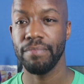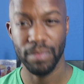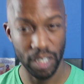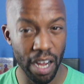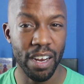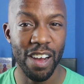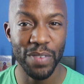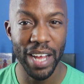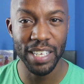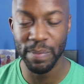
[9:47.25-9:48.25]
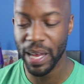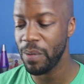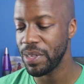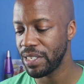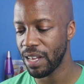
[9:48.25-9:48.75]
starting off nice, man,
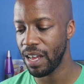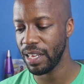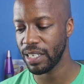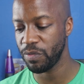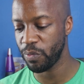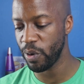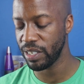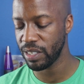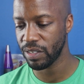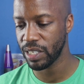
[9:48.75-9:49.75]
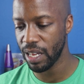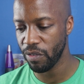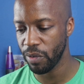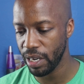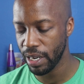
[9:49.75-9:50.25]
with the sonics. His voice is
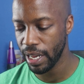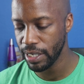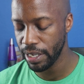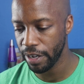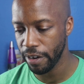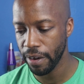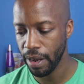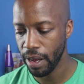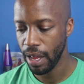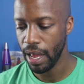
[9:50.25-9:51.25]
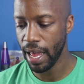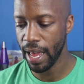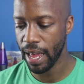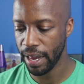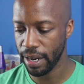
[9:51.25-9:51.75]
sounding really nice here.
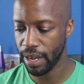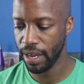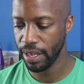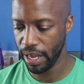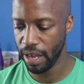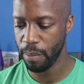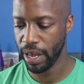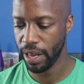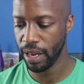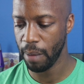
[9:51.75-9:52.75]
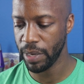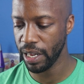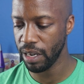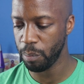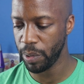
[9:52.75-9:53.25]
And, yeah, man, I'm
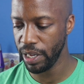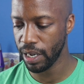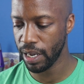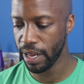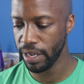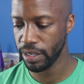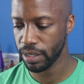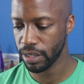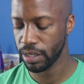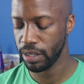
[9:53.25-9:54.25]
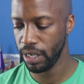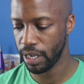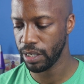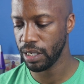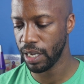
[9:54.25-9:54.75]
digging the beat a lot.
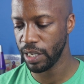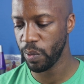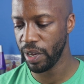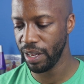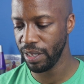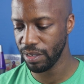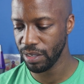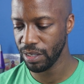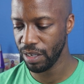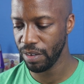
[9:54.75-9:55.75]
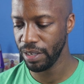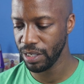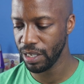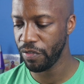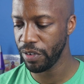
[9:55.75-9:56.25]
Yeah, it's a nice way, it
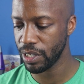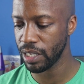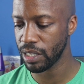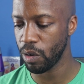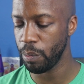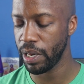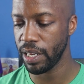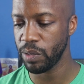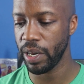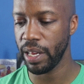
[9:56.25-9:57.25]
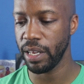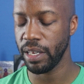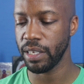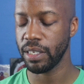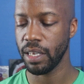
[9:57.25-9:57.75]
feels like it's going to be a nice way to end
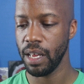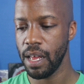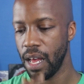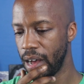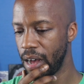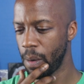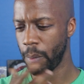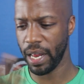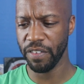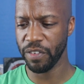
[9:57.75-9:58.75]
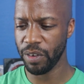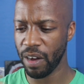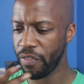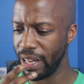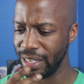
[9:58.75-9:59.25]
this. But even though
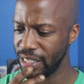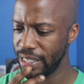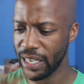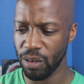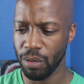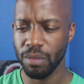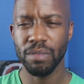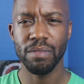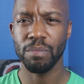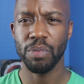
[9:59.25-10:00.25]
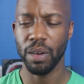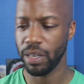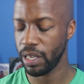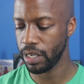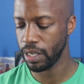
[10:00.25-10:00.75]
I feel like GTL probably
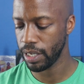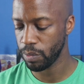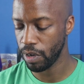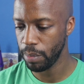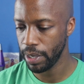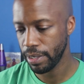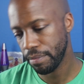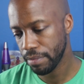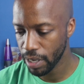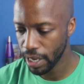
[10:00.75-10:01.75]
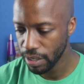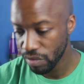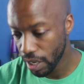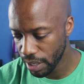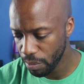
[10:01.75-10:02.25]
could end it as well, but okay, let's
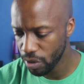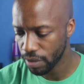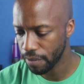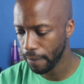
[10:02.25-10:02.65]
try. Keep going.